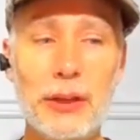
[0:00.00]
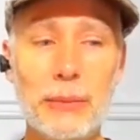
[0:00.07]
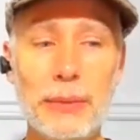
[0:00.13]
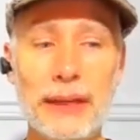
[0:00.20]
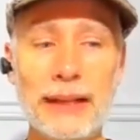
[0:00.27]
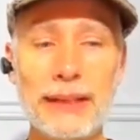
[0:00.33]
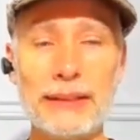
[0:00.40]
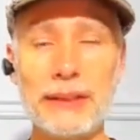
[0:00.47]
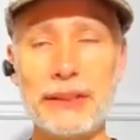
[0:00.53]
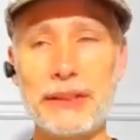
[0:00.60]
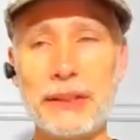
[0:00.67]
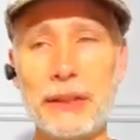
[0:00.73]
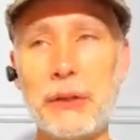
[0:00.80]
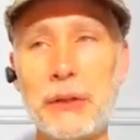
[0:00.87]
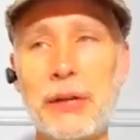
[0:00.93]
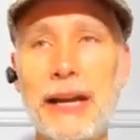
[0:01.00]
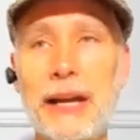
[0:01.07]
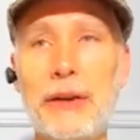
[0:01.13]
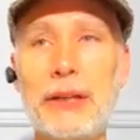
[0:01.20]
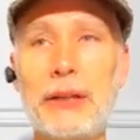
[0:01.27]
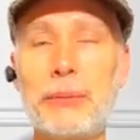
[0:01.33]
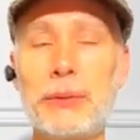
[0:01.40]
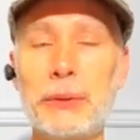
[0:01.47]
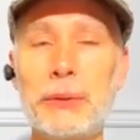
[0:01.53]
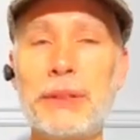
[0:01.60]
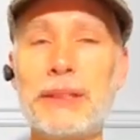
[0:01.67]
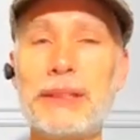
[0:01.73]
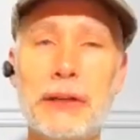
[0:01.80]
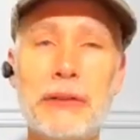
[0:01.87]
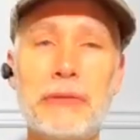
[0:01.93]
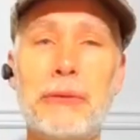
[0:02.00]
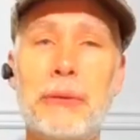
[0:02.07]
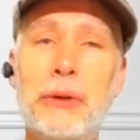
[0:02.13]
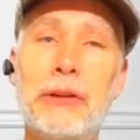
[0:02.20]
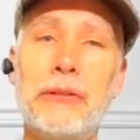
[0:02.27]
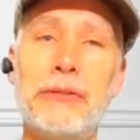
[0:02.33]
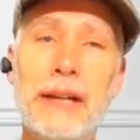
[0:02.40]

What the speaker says: But I just heard how he blew his L4